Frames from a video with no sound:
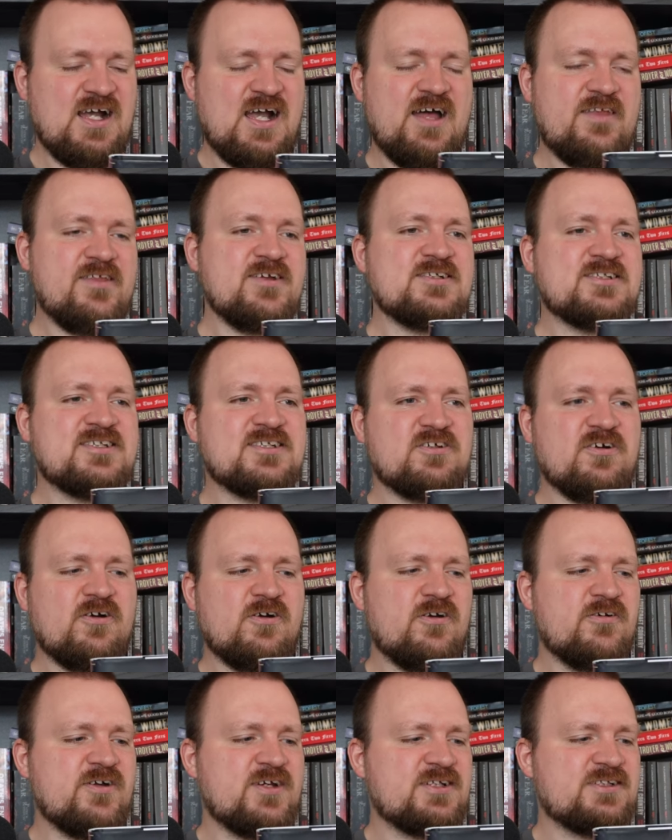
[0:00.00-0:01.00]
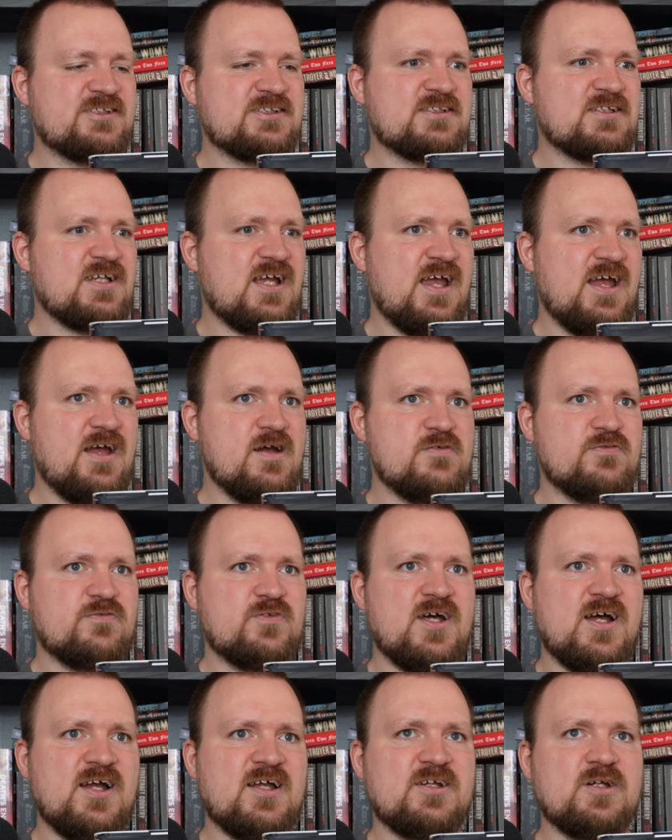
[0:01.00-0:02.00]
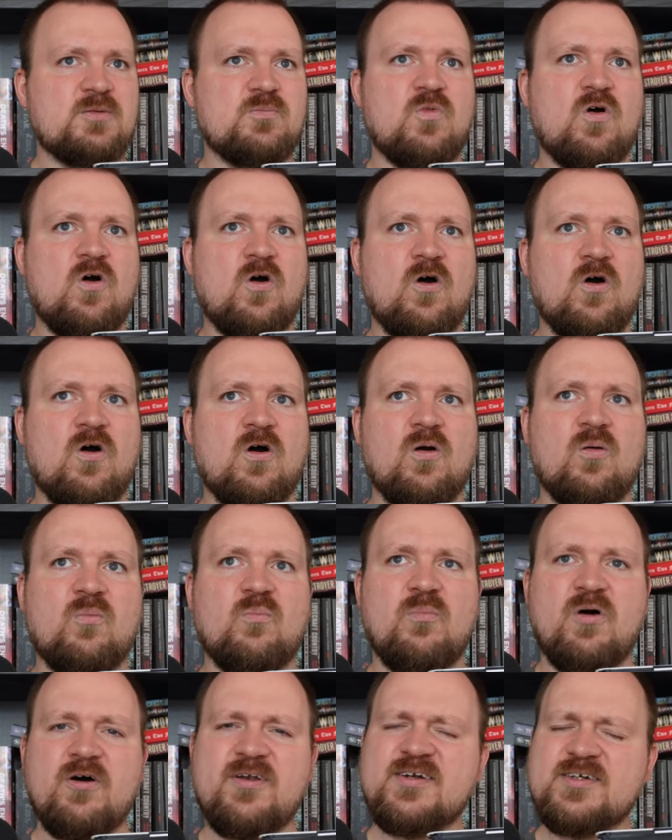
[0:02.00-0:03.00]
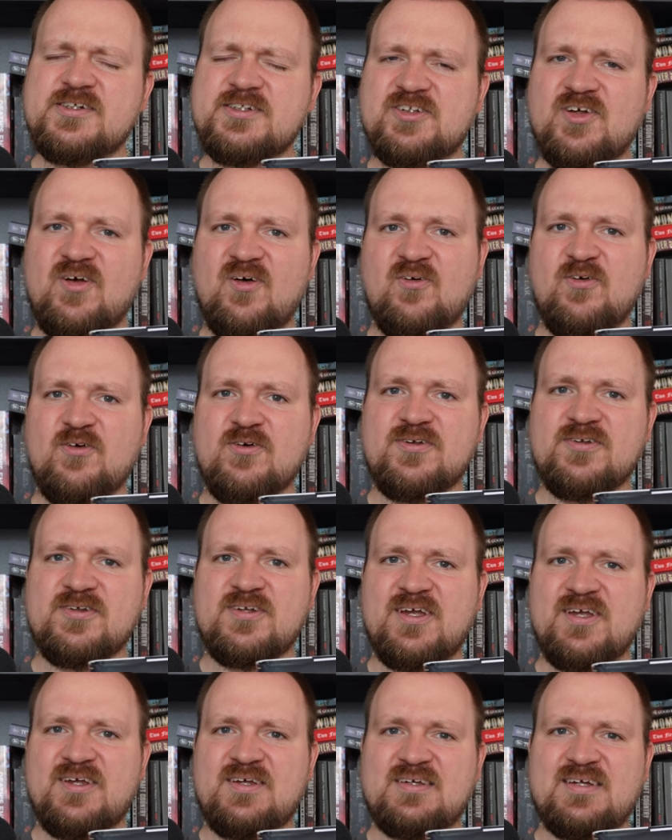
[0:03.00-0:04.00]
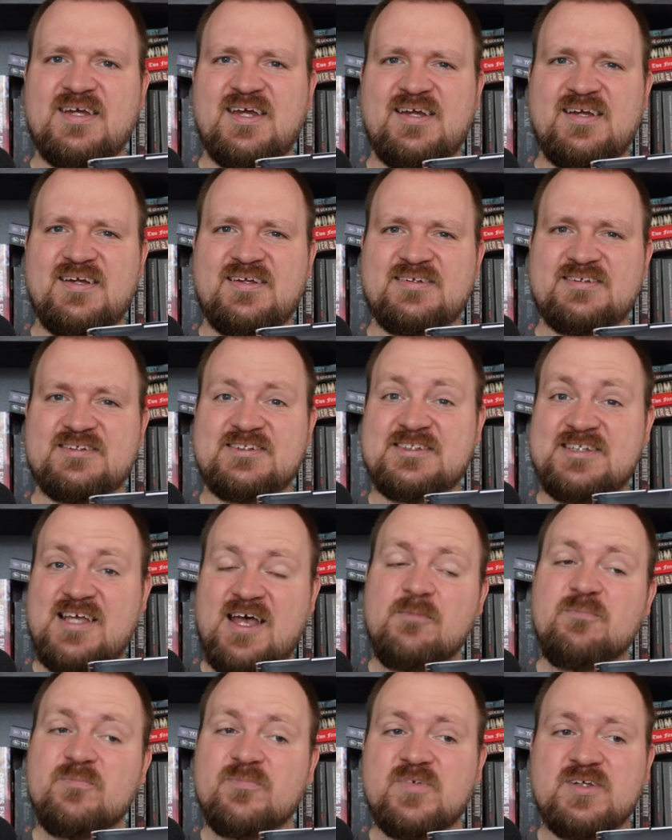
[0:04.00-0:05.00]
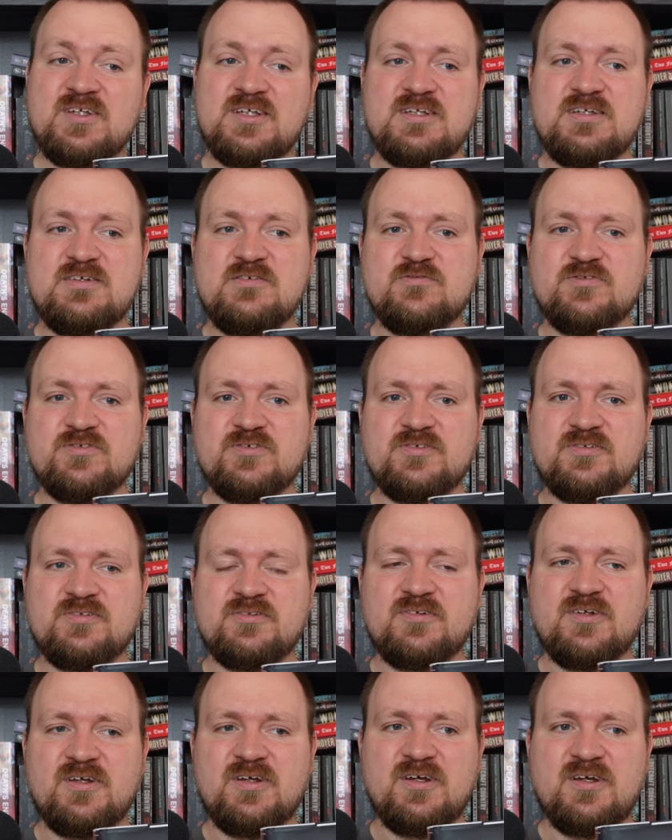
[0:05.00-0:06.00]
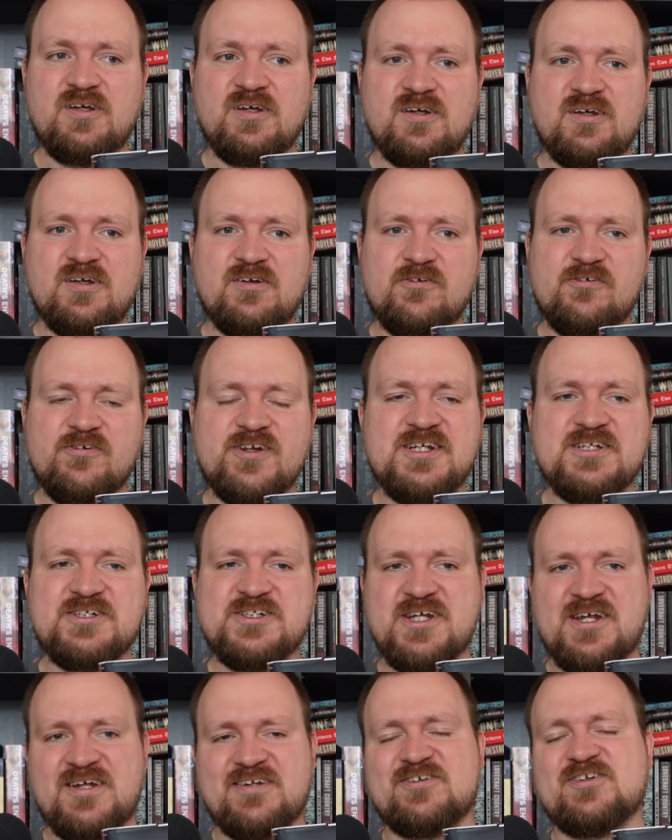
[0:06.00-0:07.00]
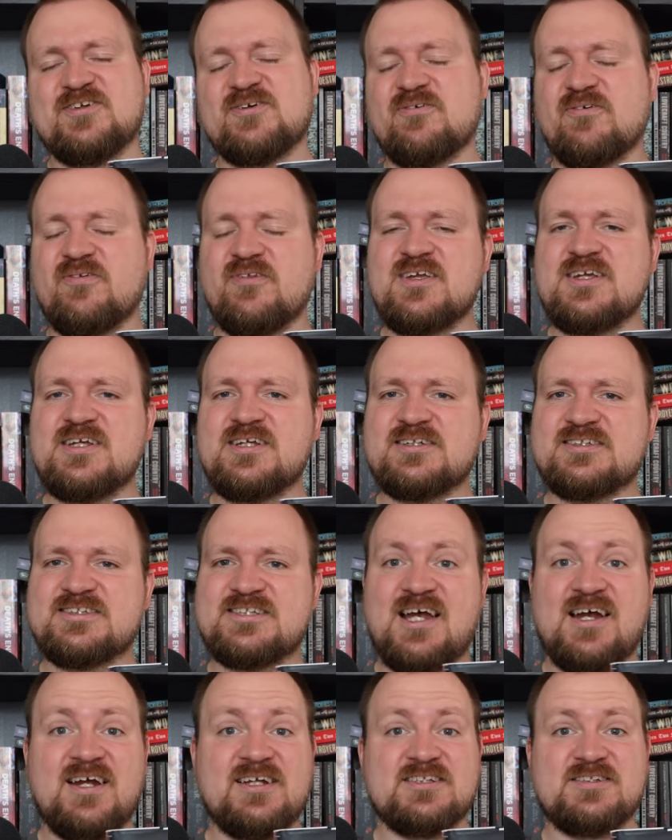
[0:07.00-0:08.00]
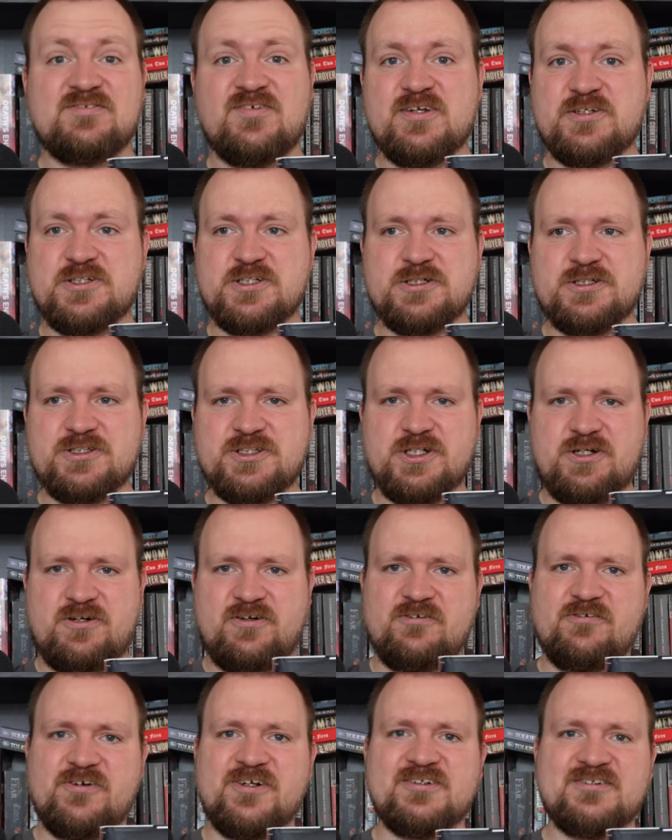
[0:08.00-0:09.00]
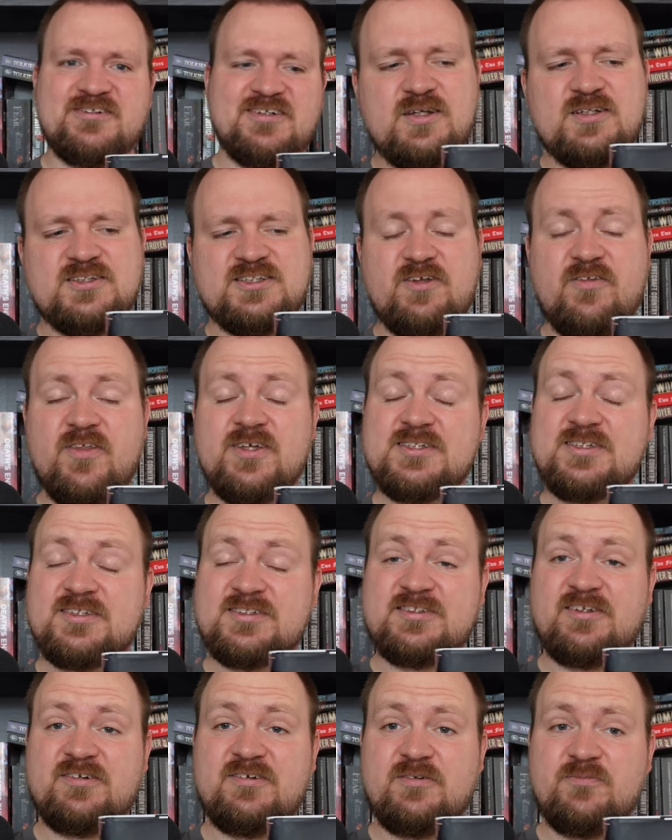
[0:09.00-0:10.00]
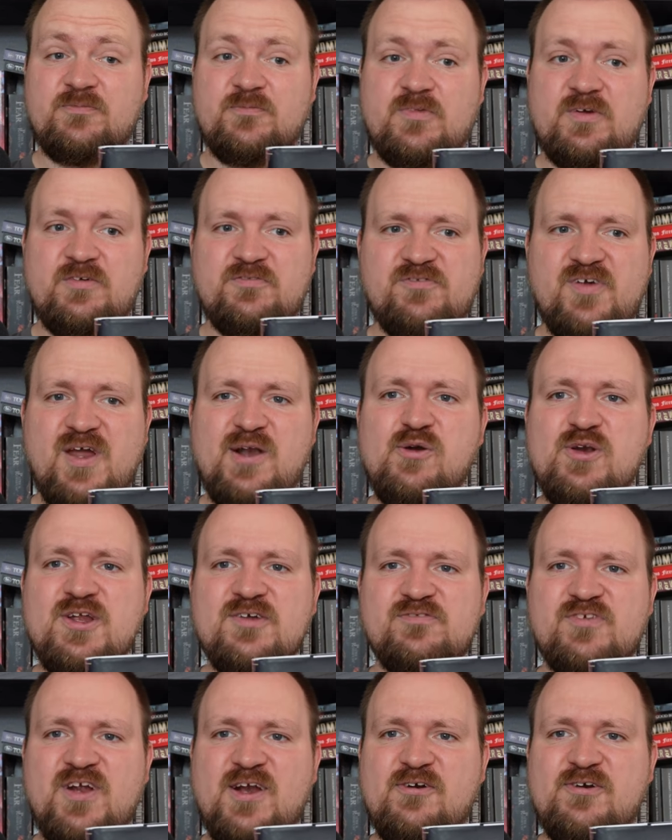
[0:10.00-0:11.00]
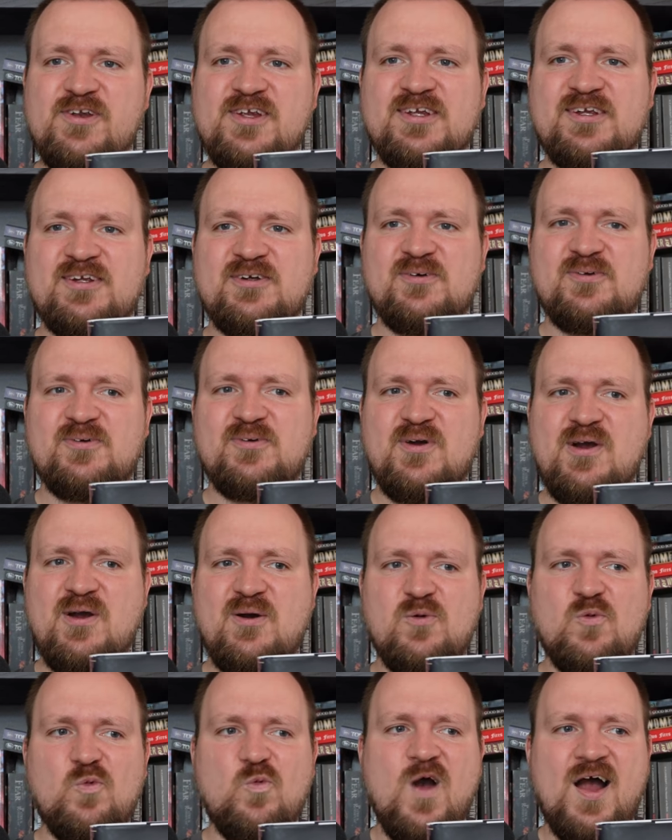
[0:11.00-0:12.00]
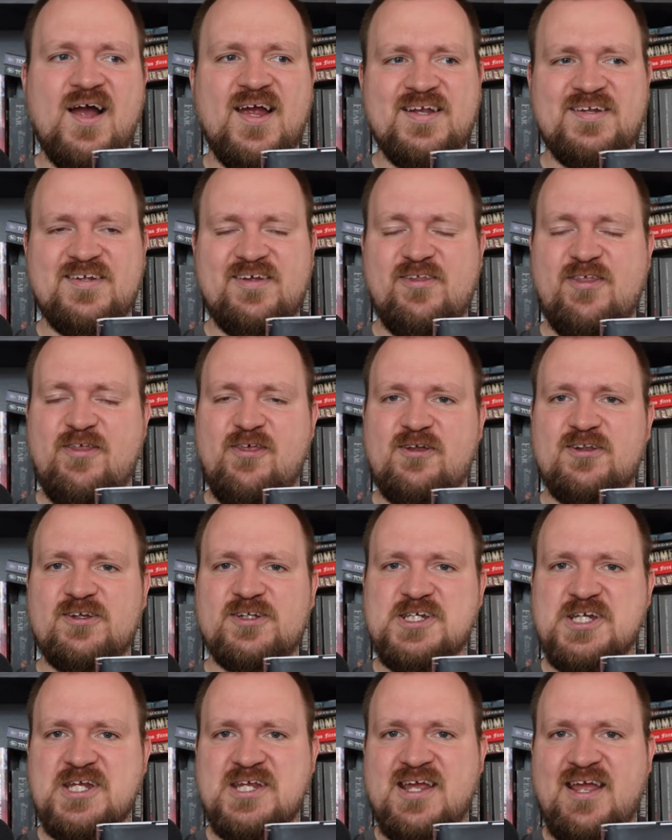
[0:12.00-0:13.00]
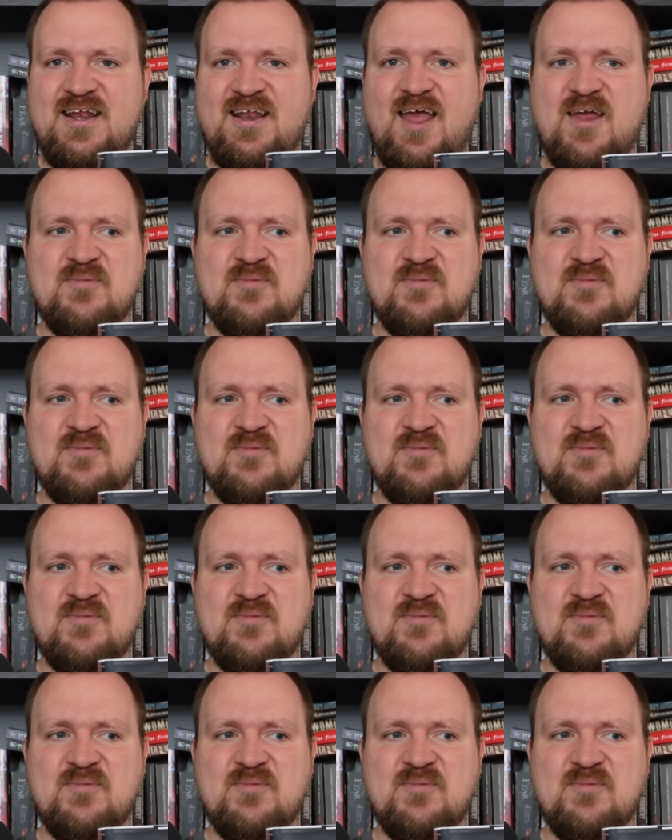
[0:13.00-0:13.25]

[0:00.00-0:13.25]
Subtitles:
other stories have like a more modern tone, and some even reach into the science fiction genre. So this is a very, very wide anthology, and